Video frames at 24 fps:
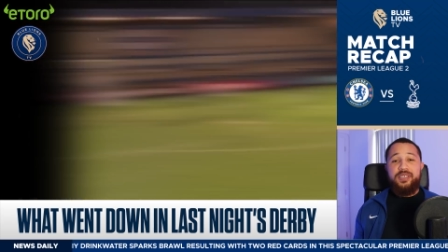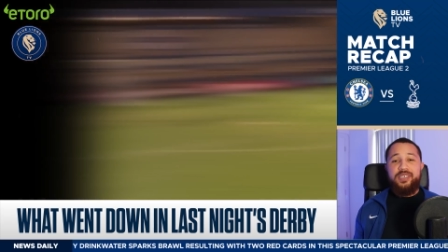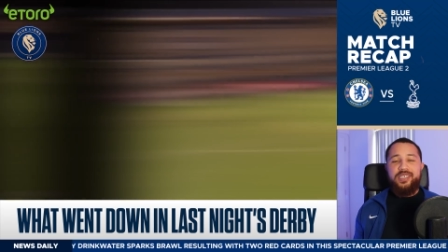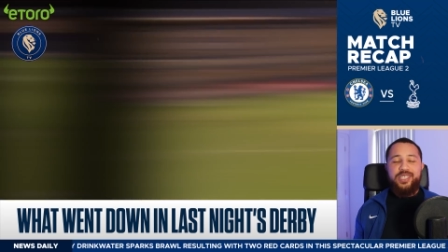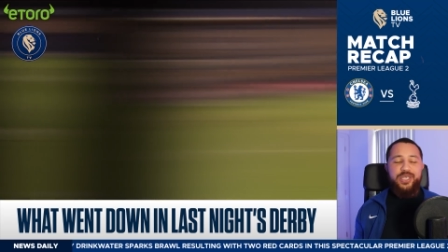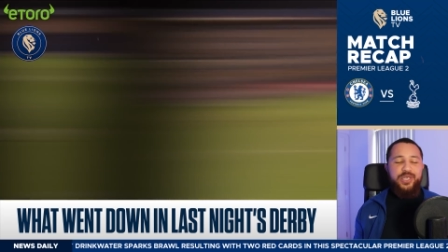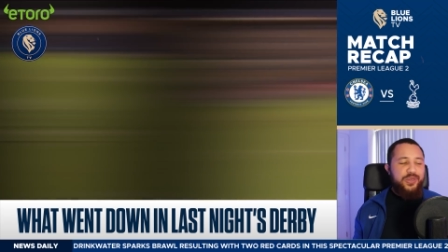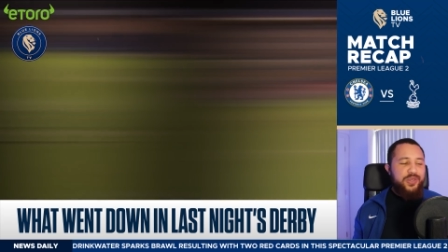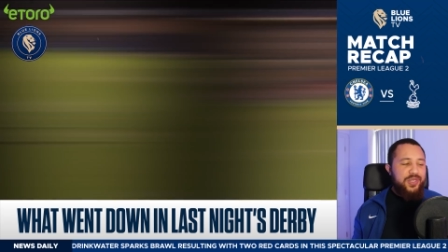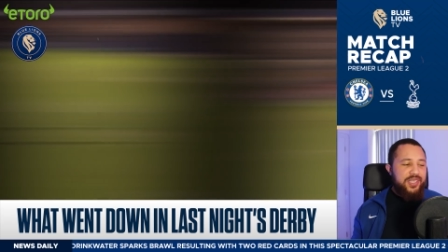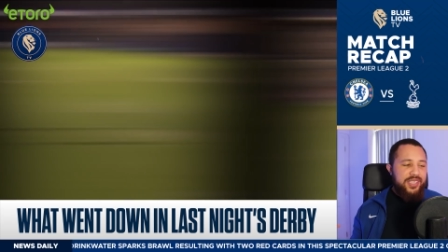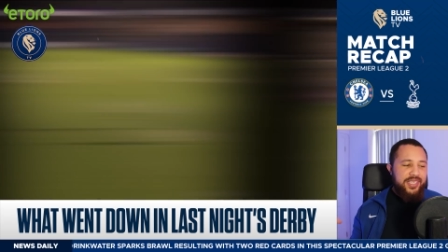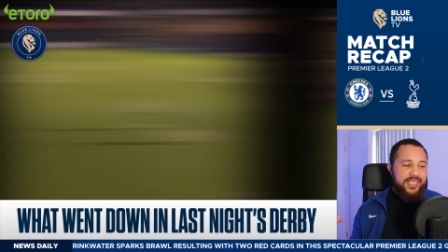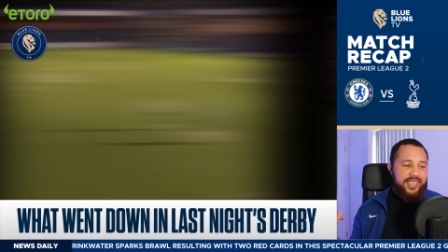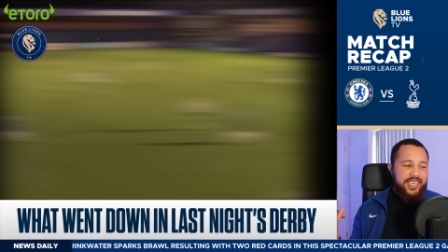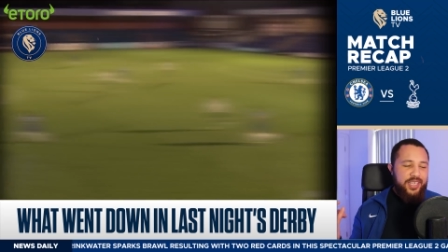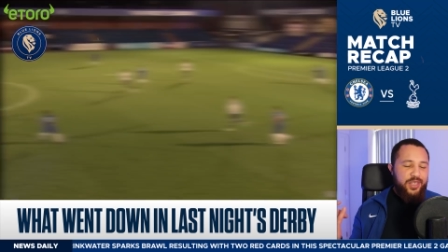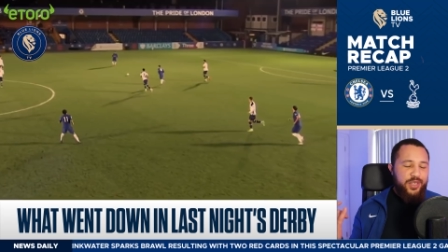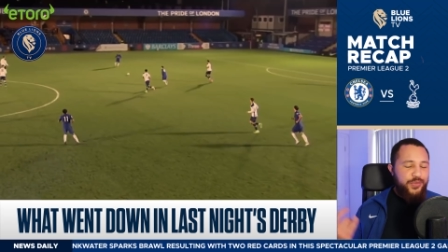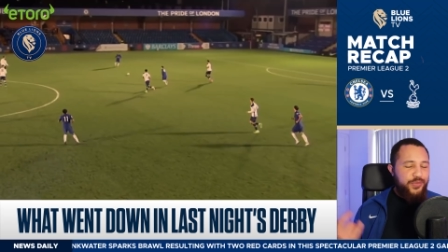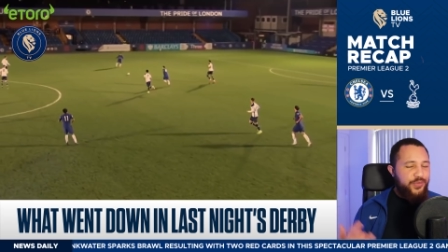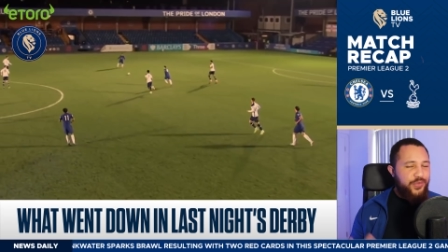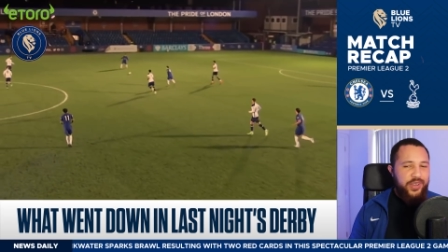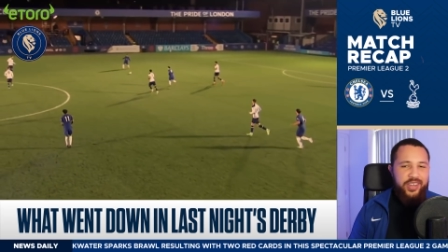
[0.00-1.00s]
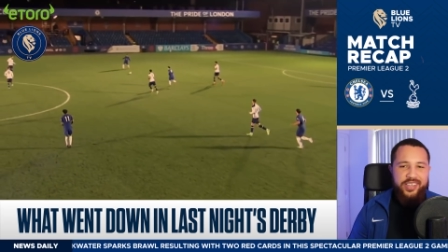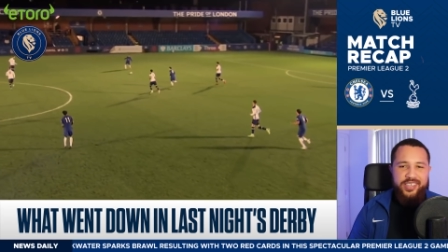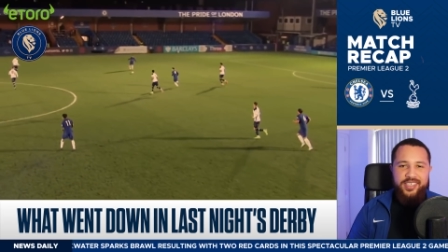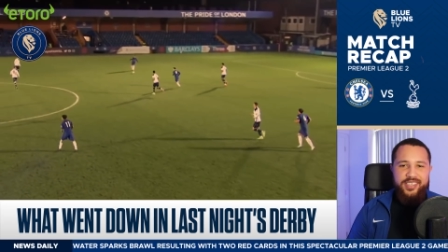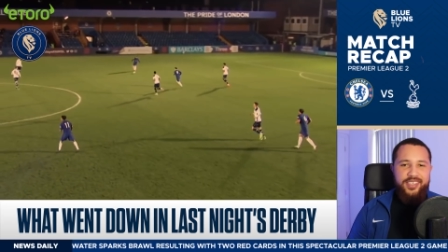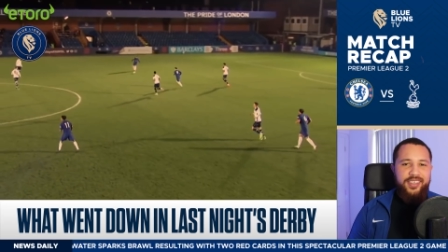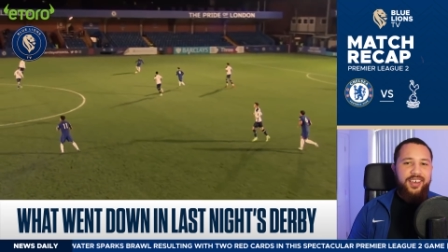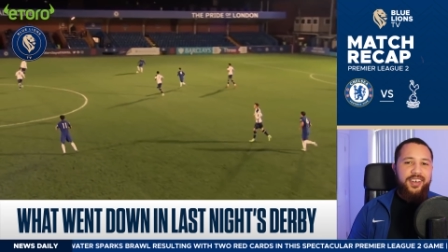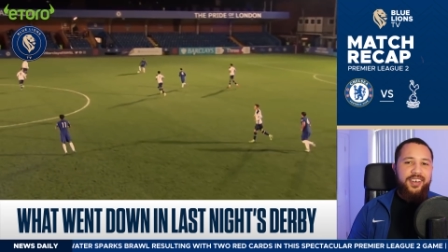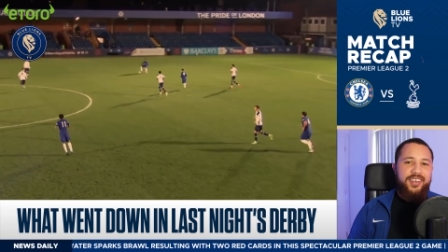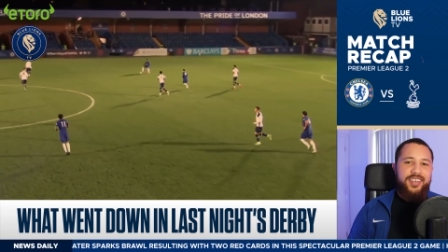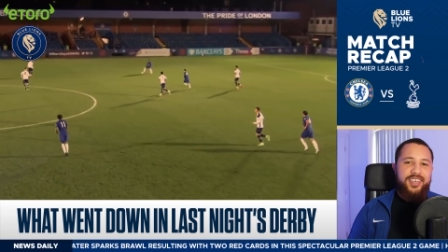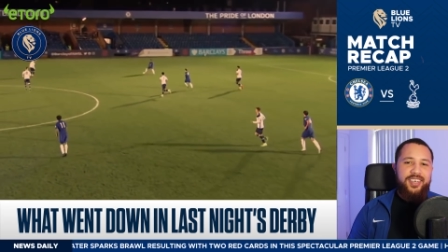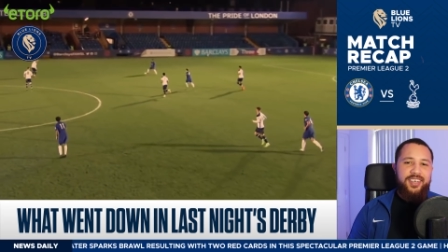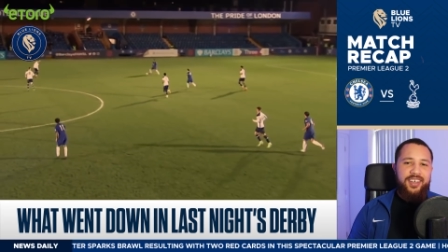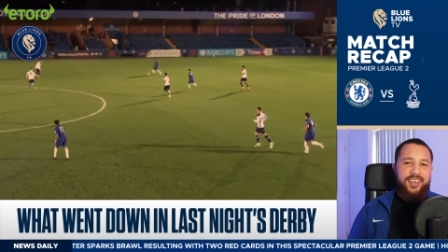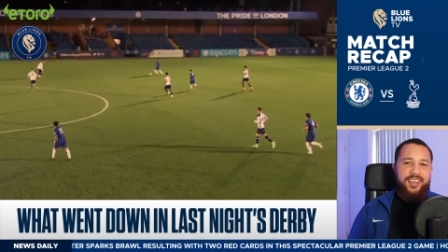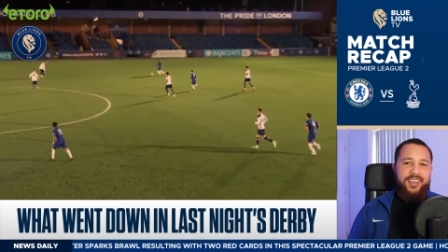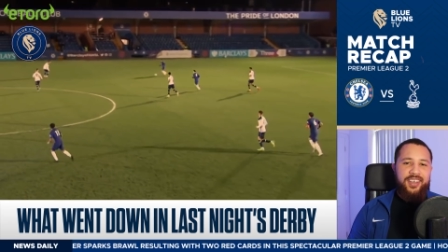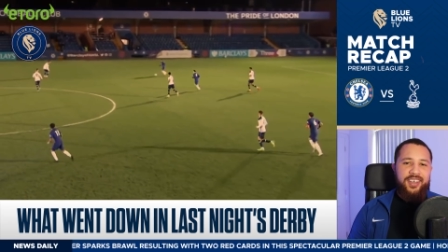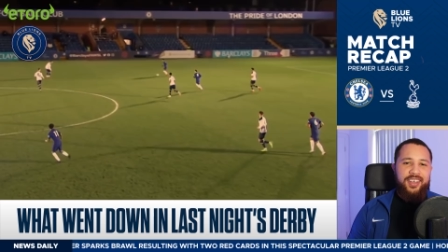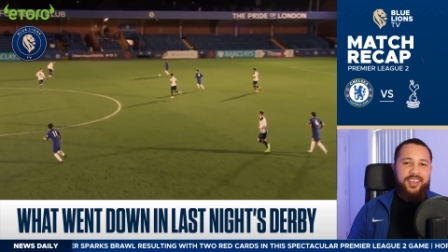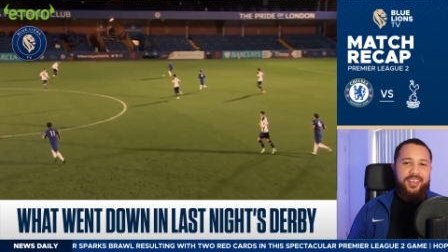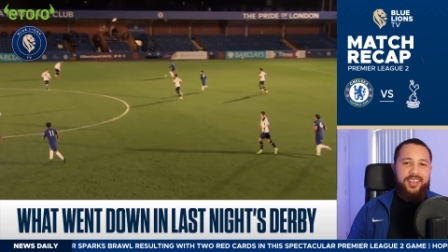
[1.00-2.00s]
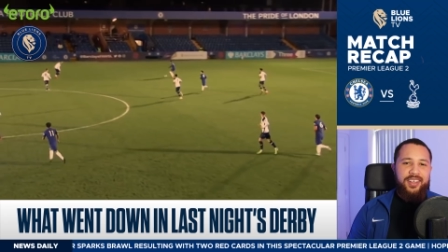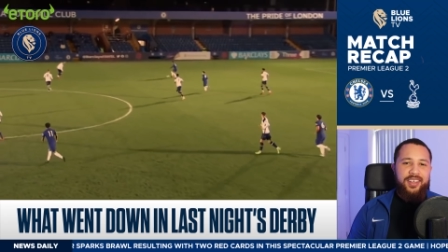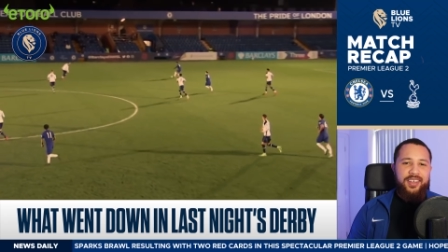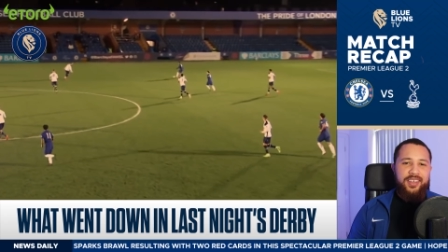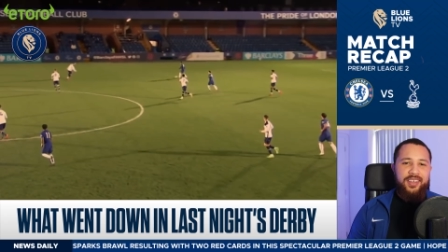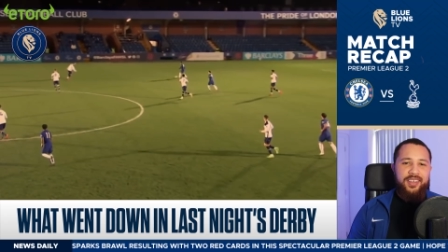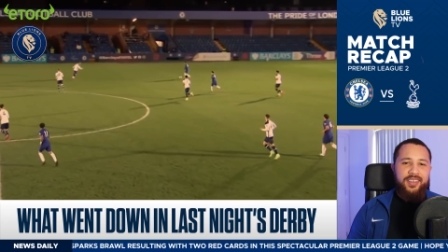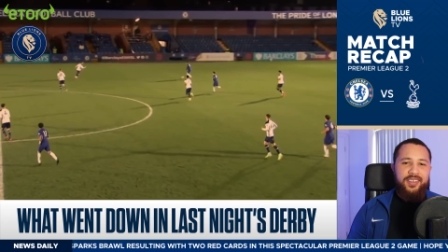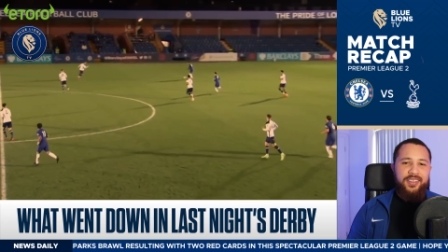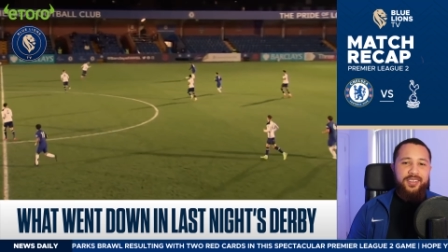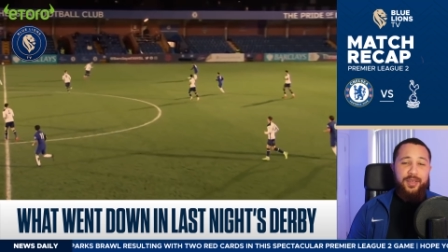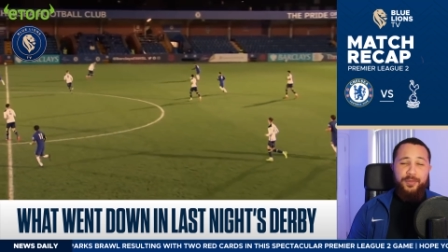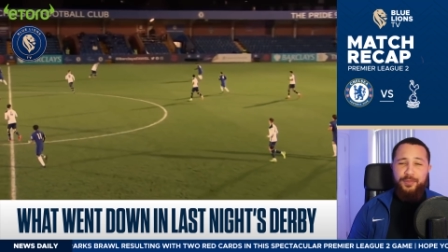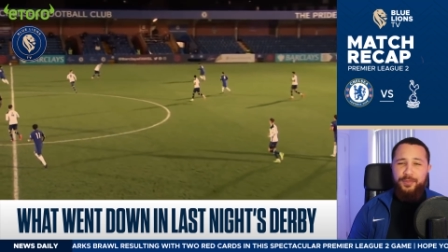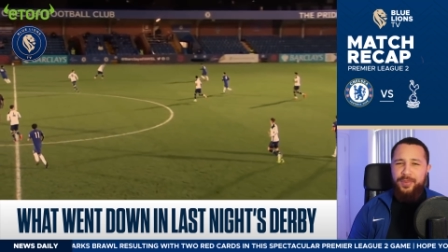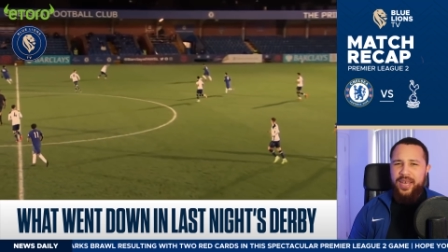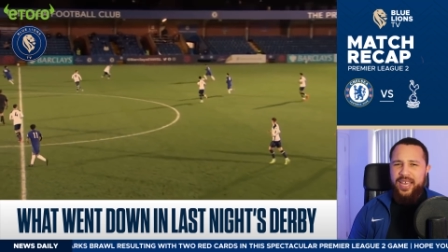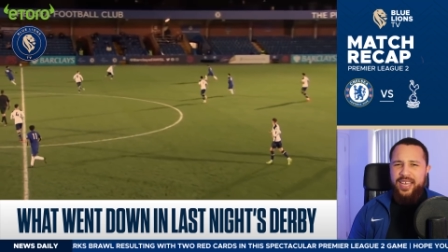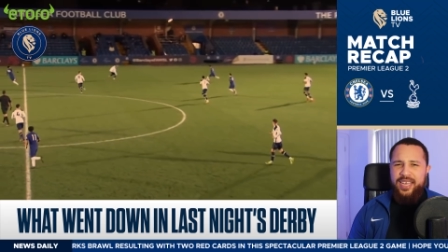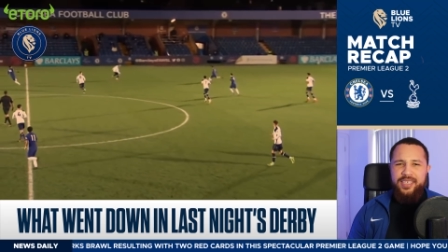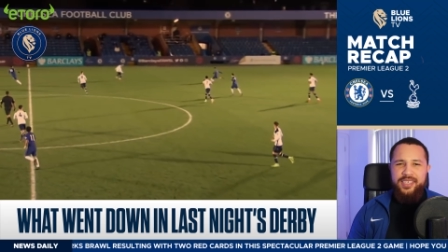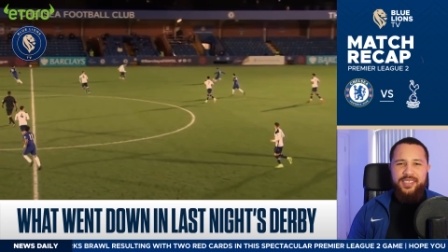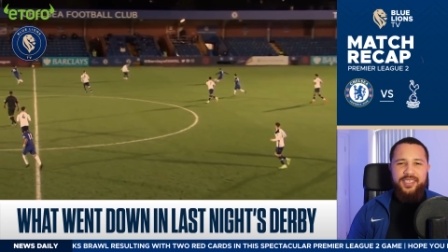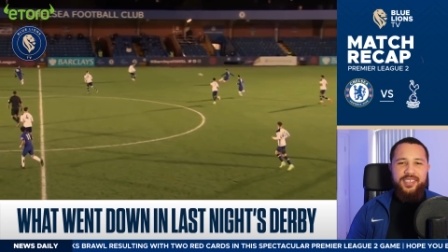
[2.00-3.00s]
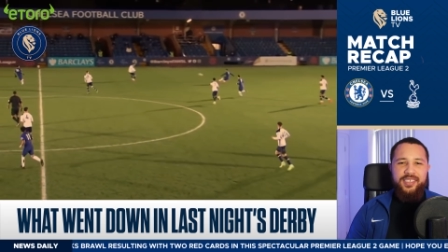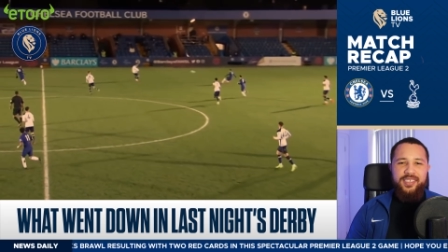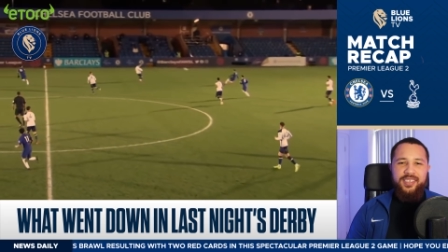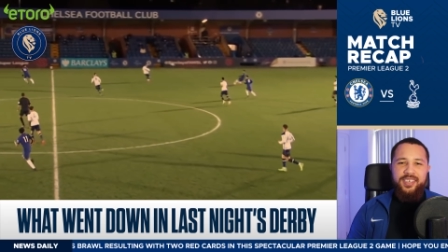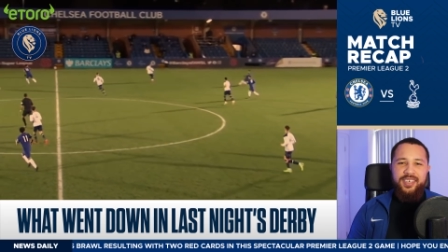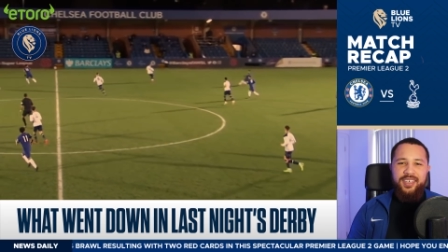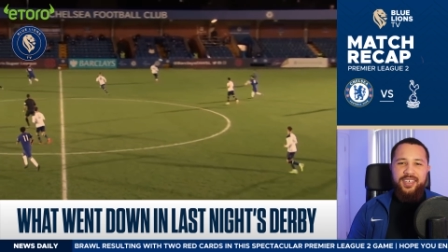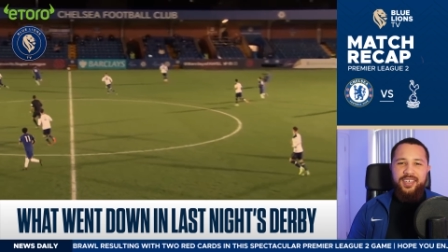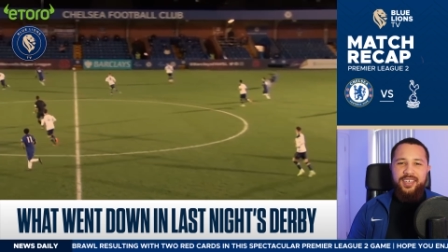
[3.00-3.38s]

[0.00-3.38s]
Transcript: Did you see the first touch? The pace.